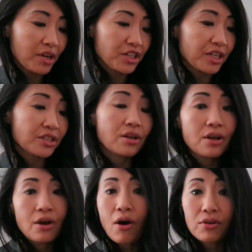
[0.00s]
which is
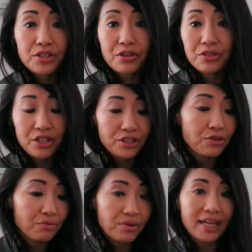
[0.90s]
also just
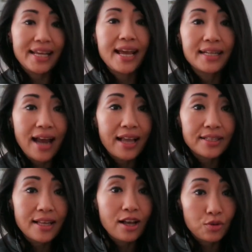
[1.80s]
really
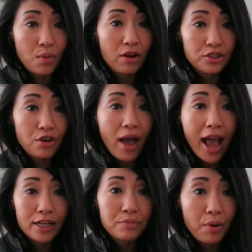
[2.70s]
nice as well. So
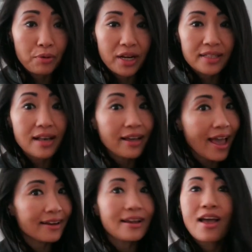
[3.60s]
added bonus.
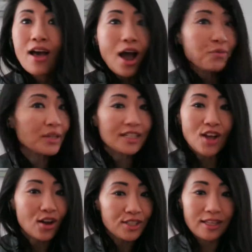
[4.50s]
Again, I wouldn't
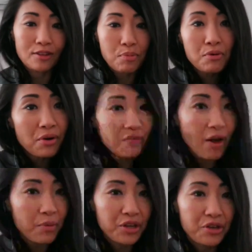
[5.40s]
toss it in the pool if
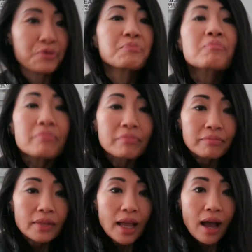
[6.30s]
I were you.
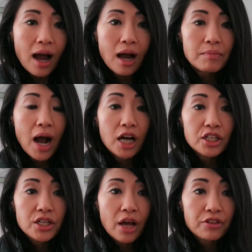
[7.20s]

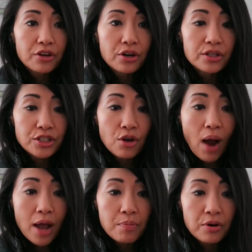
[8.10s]
So
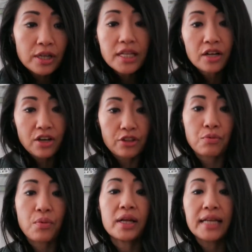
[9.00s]
I put
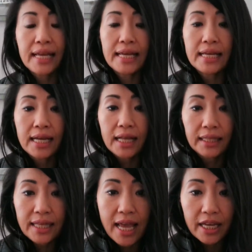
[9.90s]
another one in
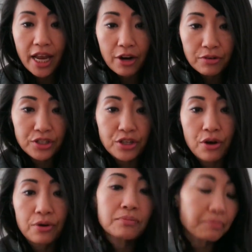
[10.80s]
the
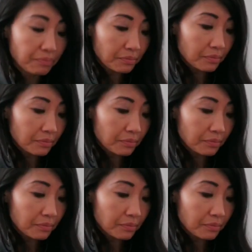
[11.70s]
carousel,